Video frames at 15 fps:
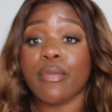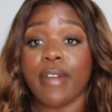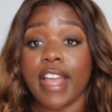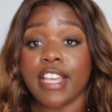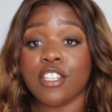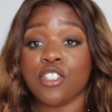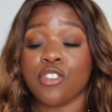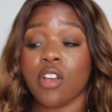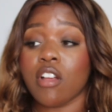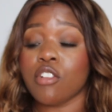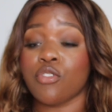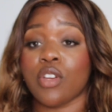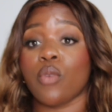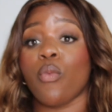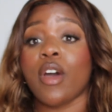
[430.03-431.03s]
do we raise
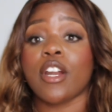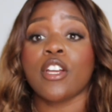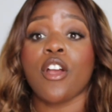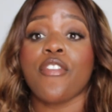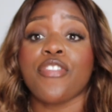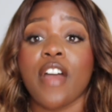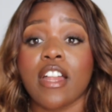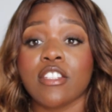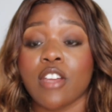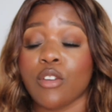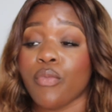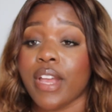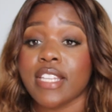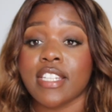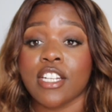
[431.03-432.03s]
children? What are your thoughts
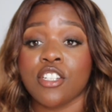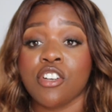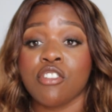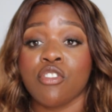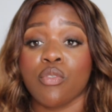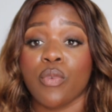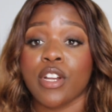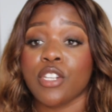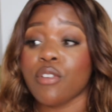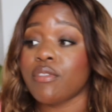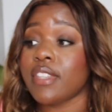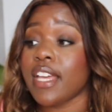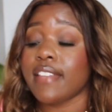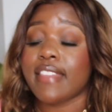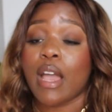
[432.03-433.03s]
on raising children? What do
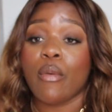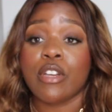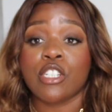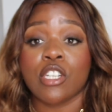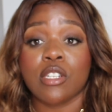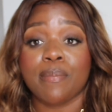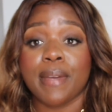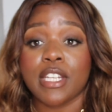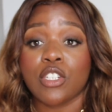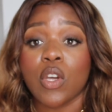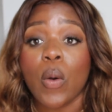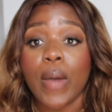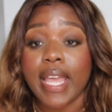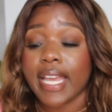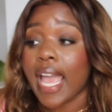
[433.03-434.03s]
you think that we should be
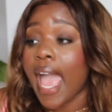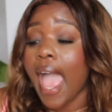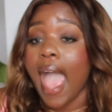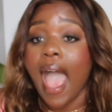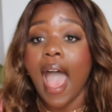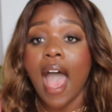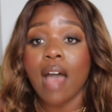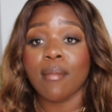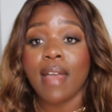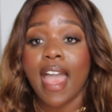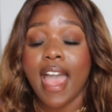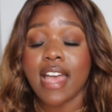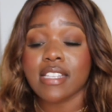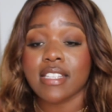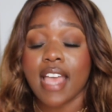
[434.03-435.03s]
doing
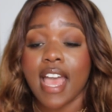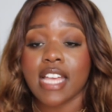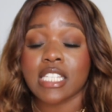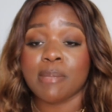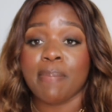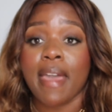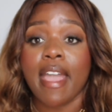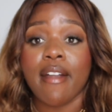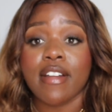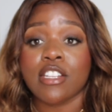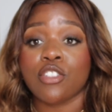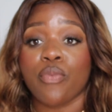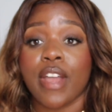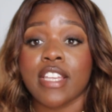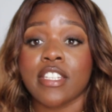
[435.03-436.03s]
as
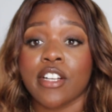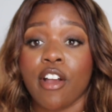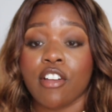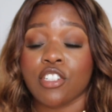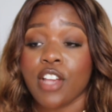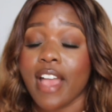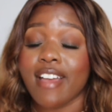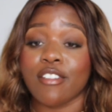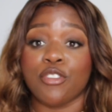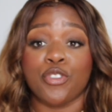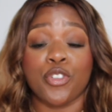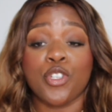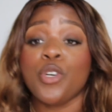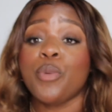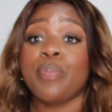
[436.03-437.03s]
parents raising our
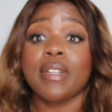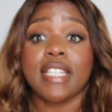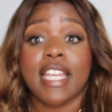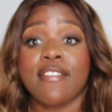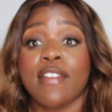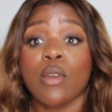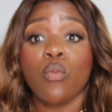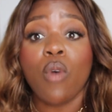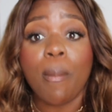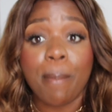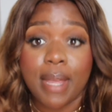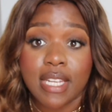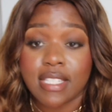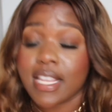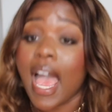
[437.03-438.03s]
child? Do you believe in
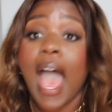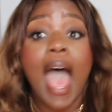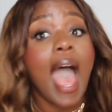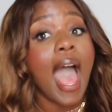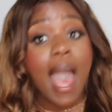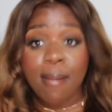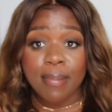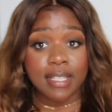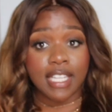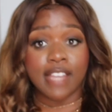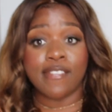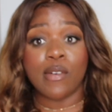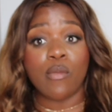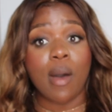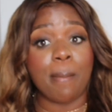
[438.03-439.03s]
whoopings? I
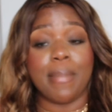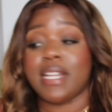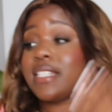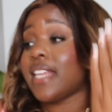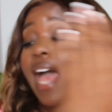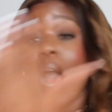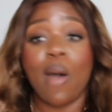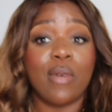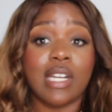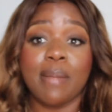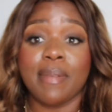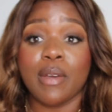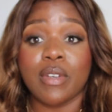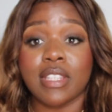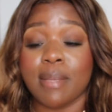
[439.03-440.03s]
believe in whoopings. I want
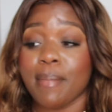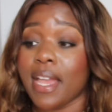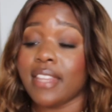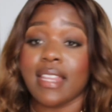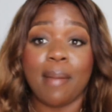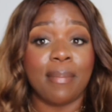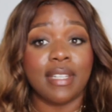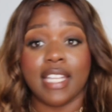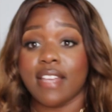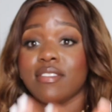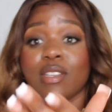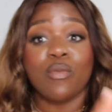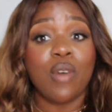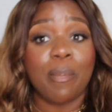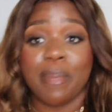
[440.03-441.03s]
to be with the man that
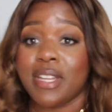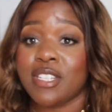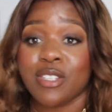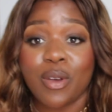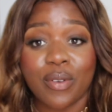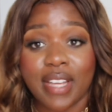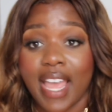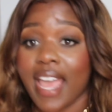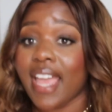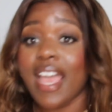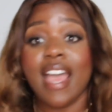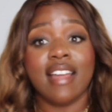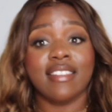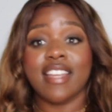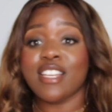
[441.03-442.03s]
believes in whoopings. Okay?
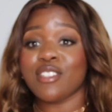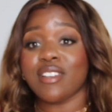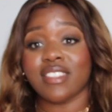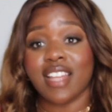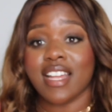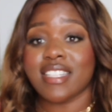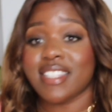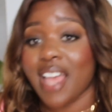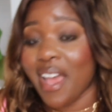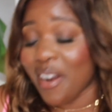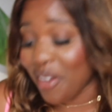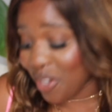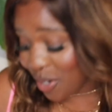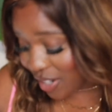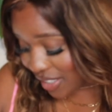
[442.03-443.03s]
These are thoughts
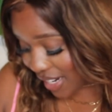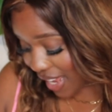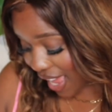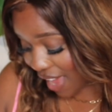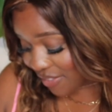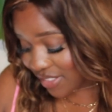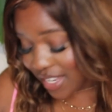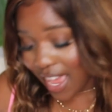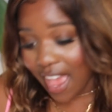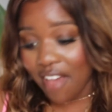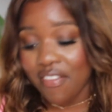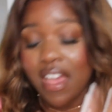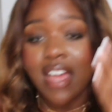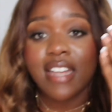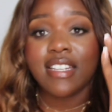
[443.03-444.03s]
that you're going to
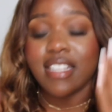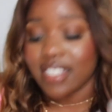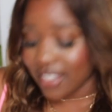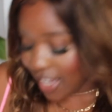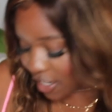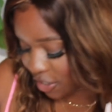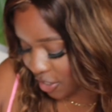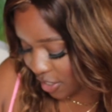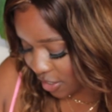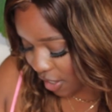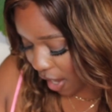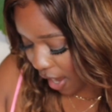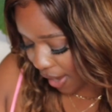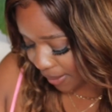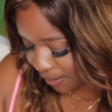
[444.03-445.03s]
have
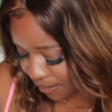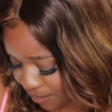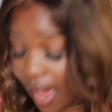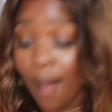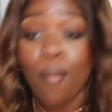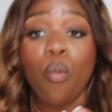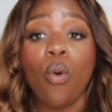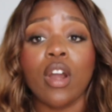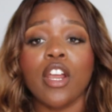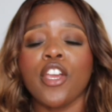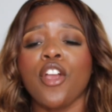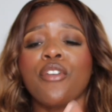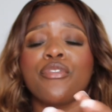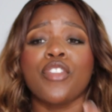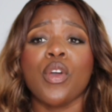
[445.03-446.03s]
discussions on. What
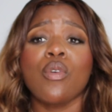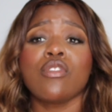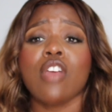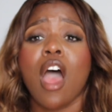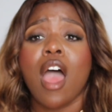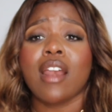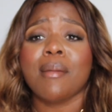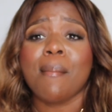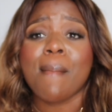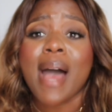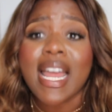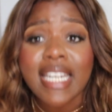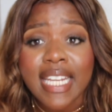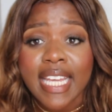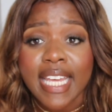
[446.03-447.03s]
are your views on
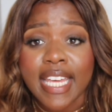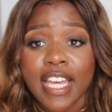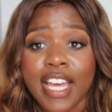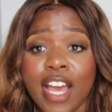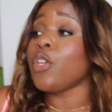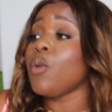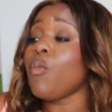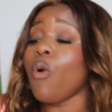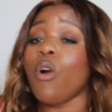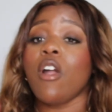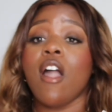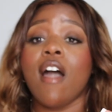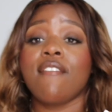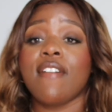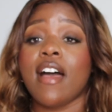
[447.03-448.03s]
money? Are you
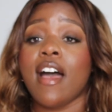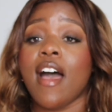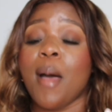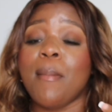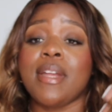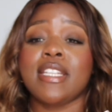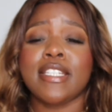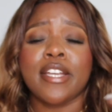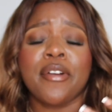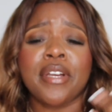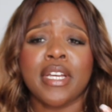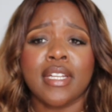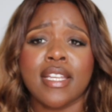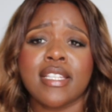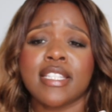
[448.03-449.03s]
more of a
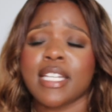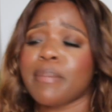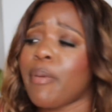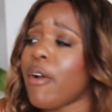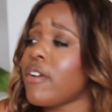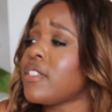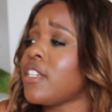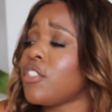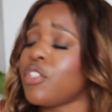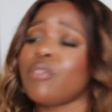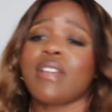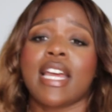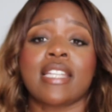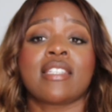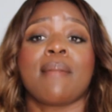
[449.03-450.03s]
materialistic person?
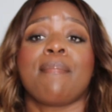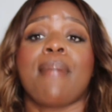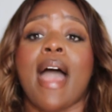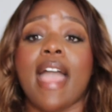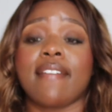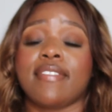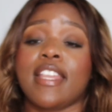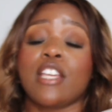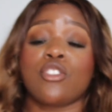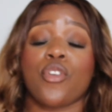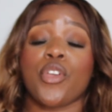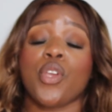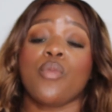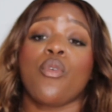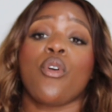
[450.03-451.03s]
Do you like to buy
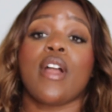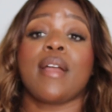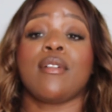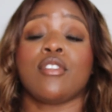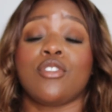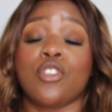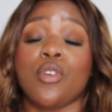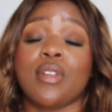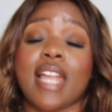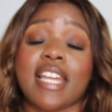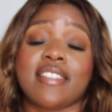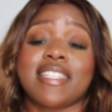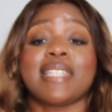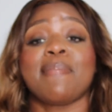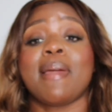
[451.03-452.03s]
things, or do you
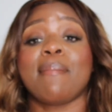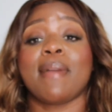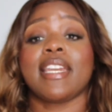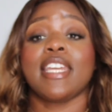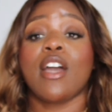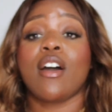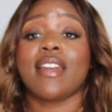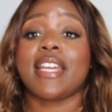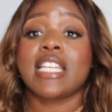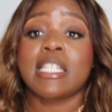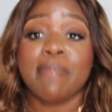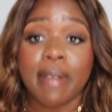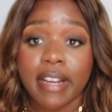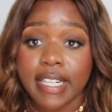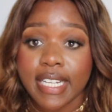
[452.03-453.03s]
like to spend money on
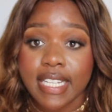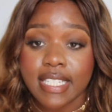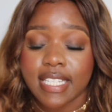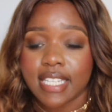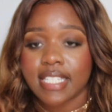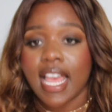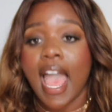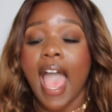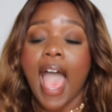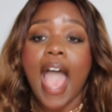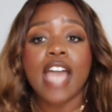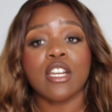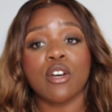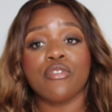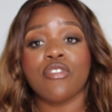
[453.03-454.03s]
experiences?
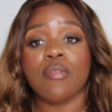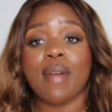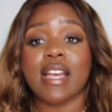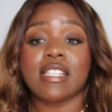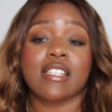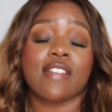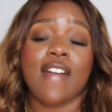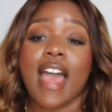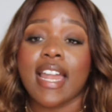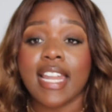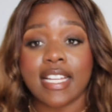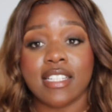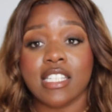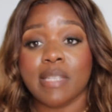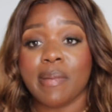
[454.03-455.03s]
I know for myself, I
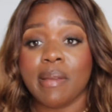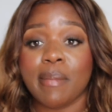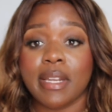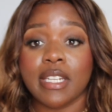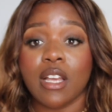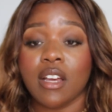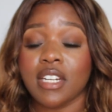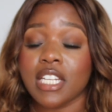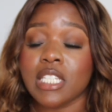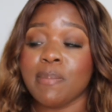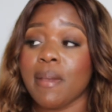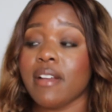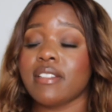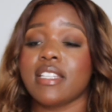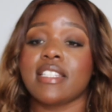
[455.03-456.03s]
like to spend money on
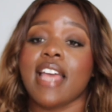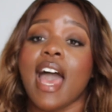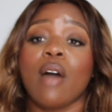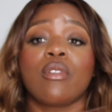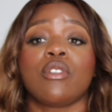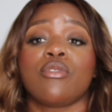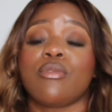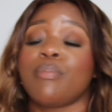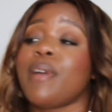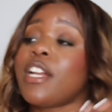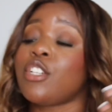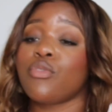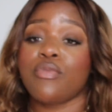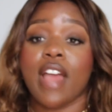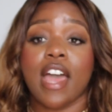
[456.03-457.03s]
experiences. I would
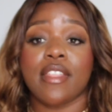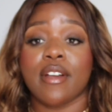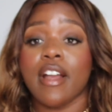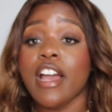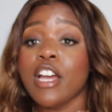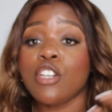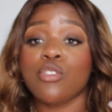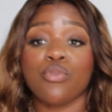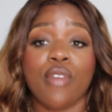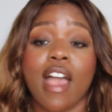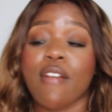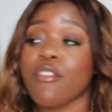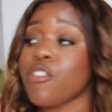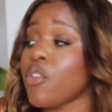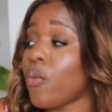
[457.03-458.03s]
much rather
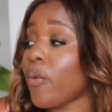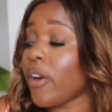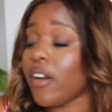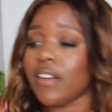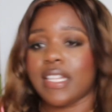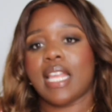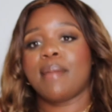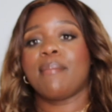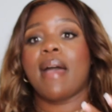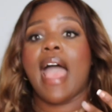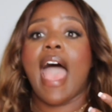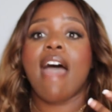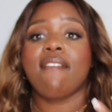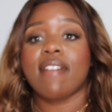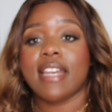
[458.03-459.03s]
travel the world than
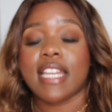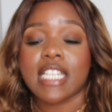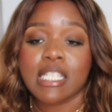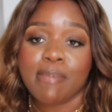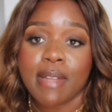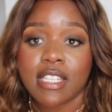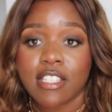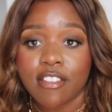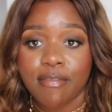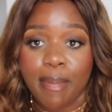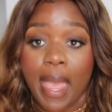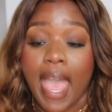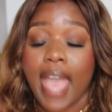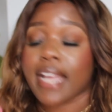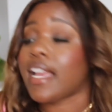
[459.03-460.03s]
have an
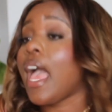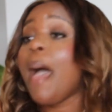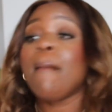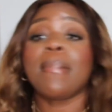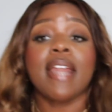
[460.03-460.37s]
expensive bag,